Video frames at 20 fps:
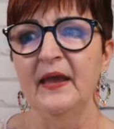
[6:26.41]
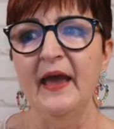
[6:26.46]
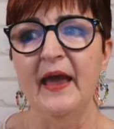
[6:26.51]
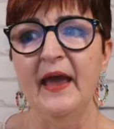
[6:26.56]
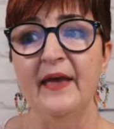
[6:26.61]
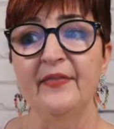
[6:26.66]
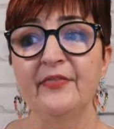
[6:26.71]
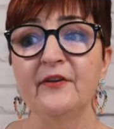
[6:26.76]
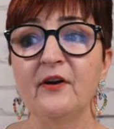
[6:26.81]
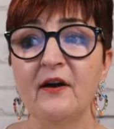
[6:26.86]

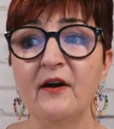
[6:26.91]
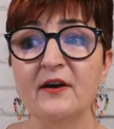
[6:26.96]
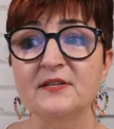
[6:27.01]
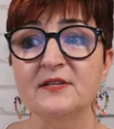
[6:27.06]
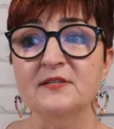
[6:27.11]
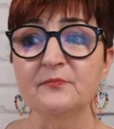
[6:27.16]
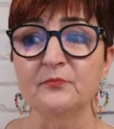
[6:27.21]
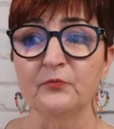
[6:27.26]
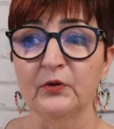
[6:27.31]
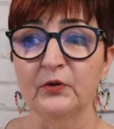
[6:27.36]
and there are
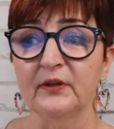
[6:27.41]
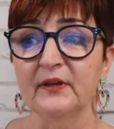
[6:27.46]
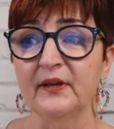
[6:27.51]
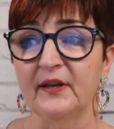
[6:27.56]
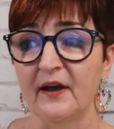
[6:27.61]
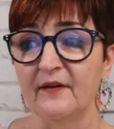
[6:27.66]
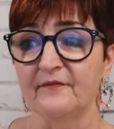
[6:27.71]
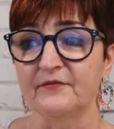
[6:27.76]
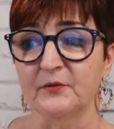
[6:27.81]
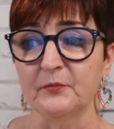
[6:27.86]
some really
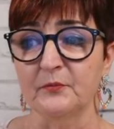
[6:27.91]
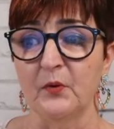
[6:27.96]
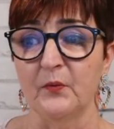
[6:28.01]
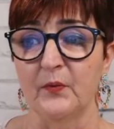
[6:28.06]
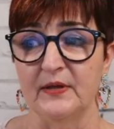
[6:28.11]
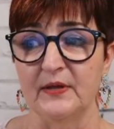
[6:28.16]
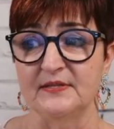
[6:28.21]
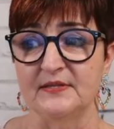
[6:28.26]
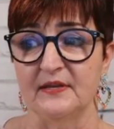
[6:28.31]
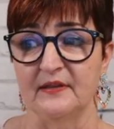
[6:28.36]
comfortable
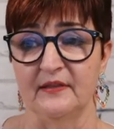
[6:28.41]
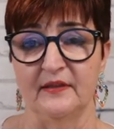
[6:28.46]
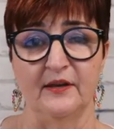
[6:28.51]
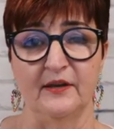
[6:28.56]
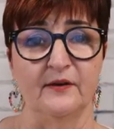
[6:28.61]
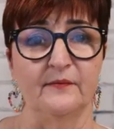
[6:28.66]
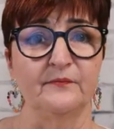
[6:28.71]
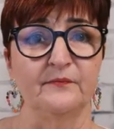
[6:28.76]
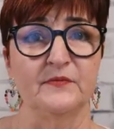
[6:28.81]
ones in there.